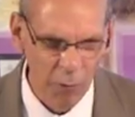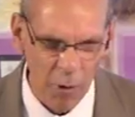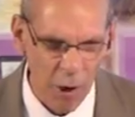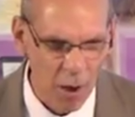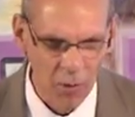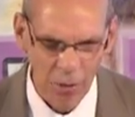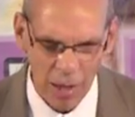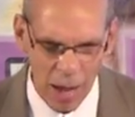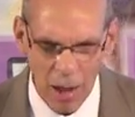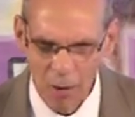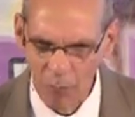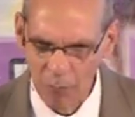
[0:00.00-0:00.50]

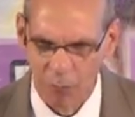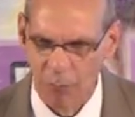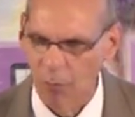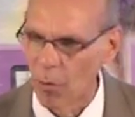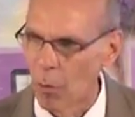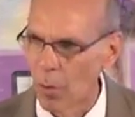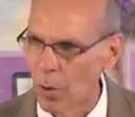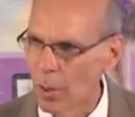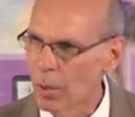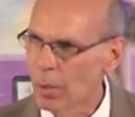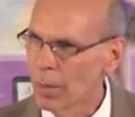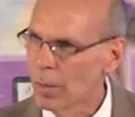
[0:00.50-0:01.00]
fall down
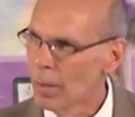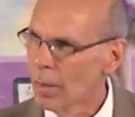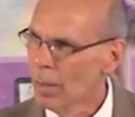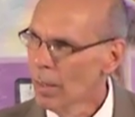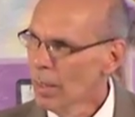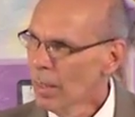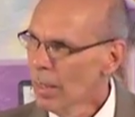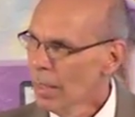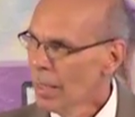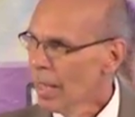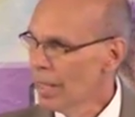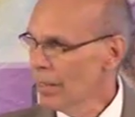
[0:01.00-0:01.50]
for?
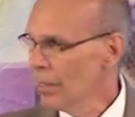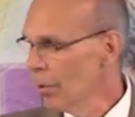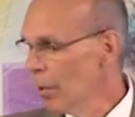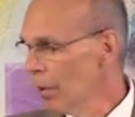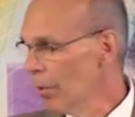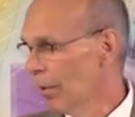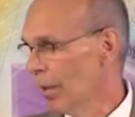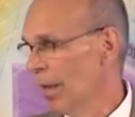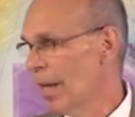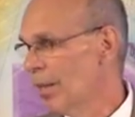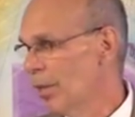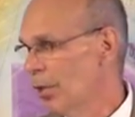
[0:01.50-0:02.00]
And you
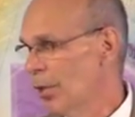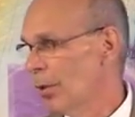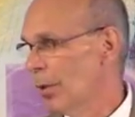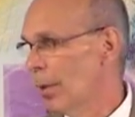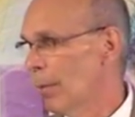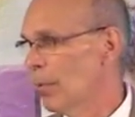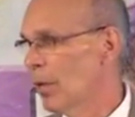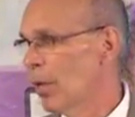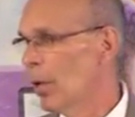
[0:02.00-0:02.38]
don't lecture them.